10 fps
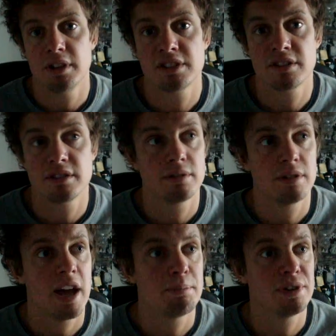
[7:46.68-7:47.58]
It
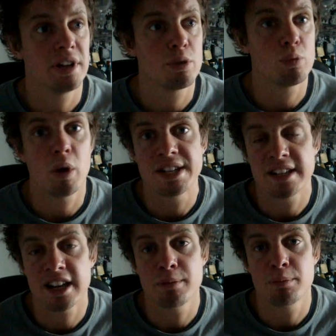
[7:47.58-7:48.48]
happened like one
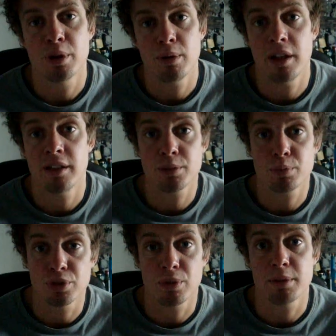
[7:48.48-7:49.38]
time, and
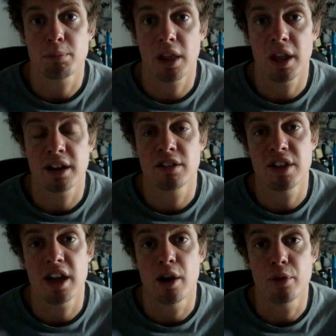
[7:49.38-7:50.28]
that was when they plugged
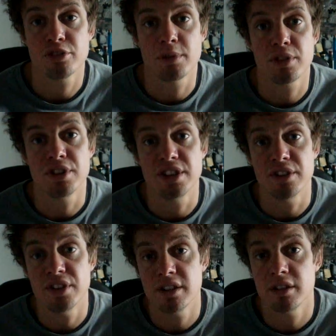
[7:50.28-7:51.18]
the
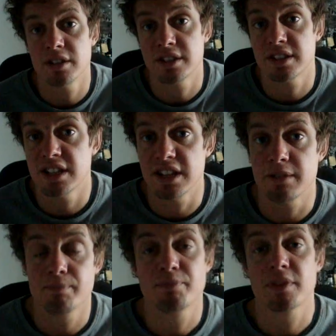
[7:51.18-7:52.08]
Aerosmith CD